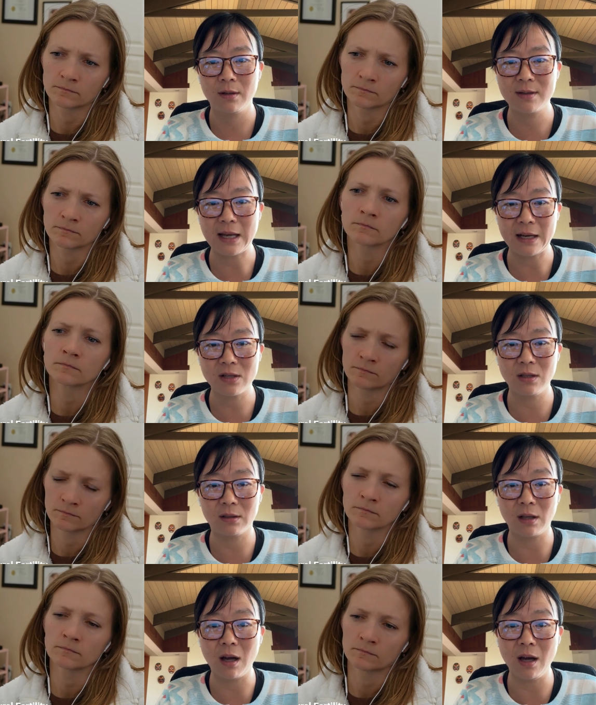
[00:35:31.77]
Speaker 1: There's actually
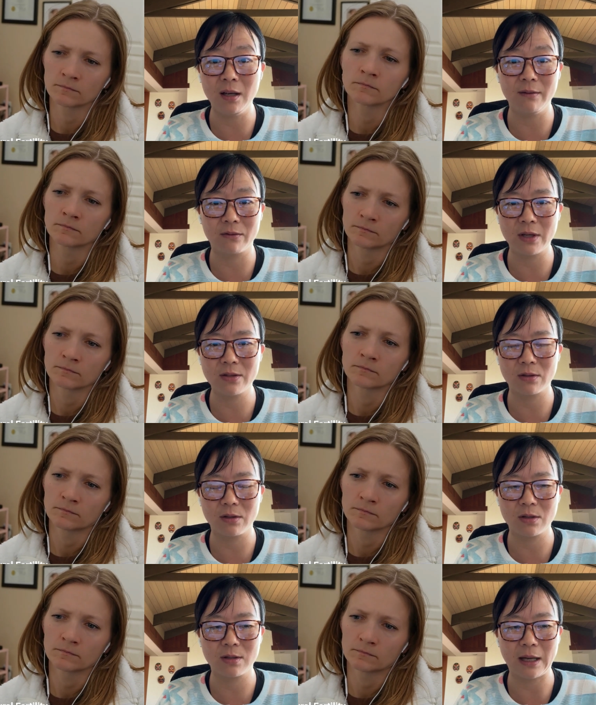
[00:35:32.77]
a ton of
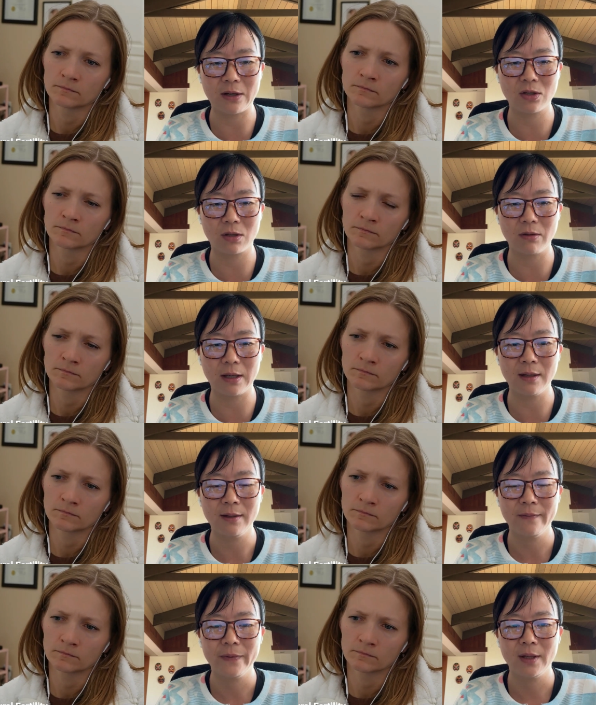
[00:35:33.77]
research that's showing
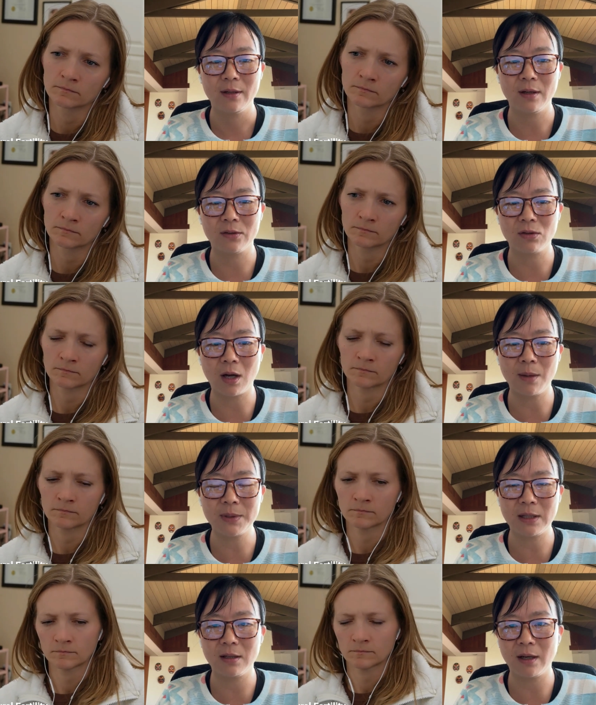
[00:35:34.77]

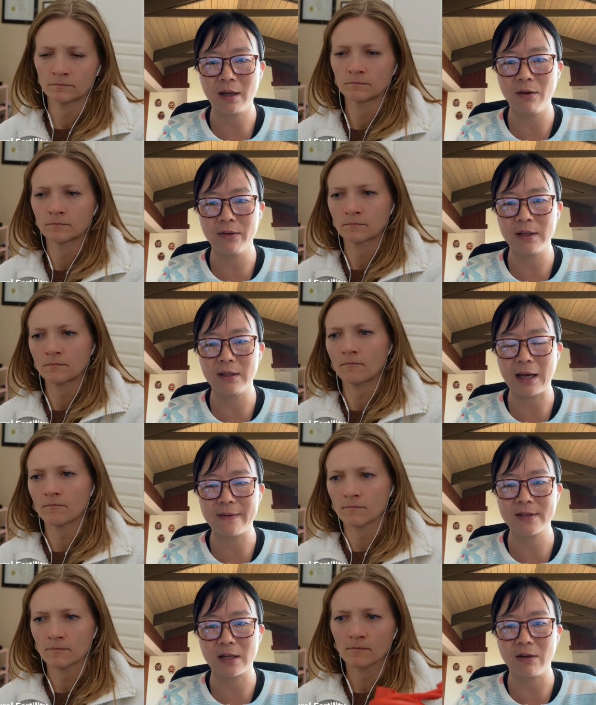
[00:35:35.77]
adopting a healthy
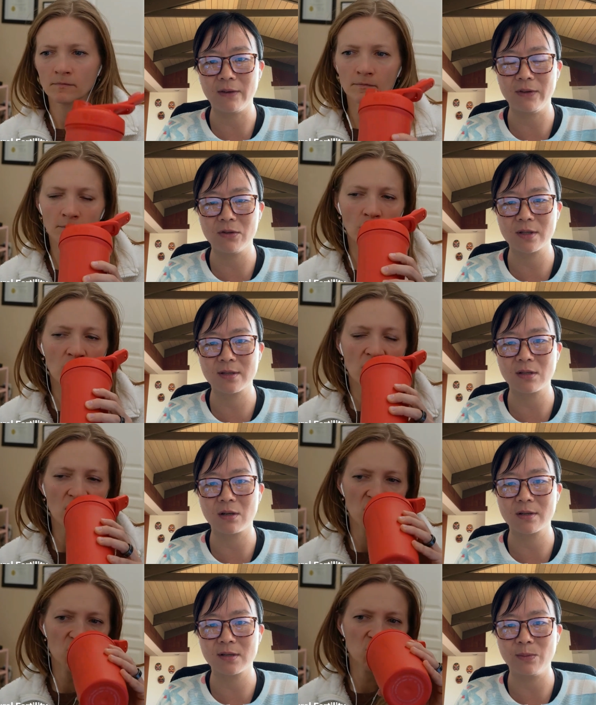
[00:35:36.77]
lifestyle. If you just
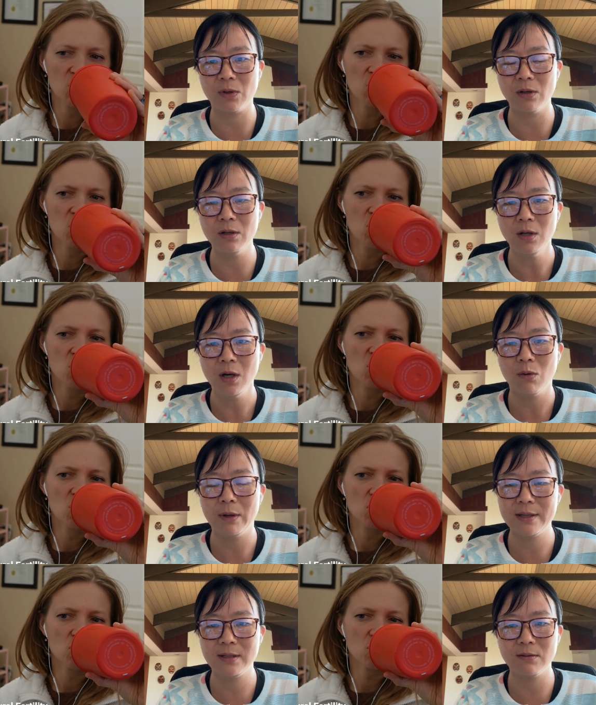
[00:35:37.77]
start small,
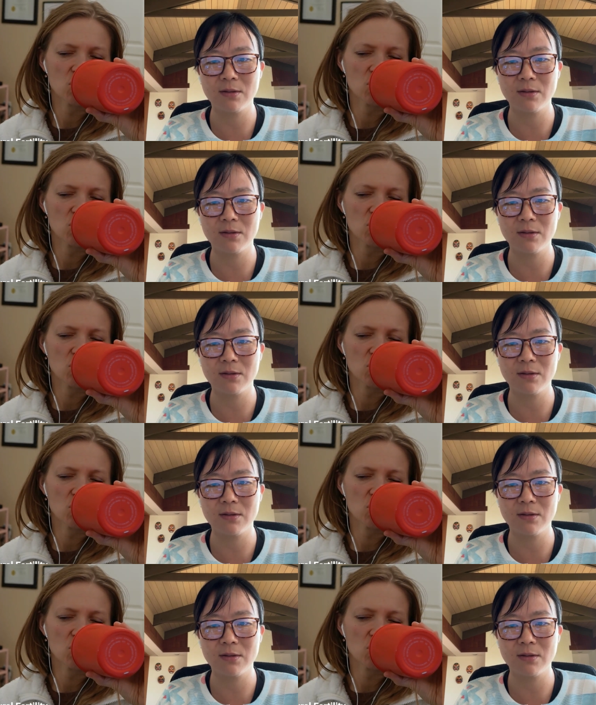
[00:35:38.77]
once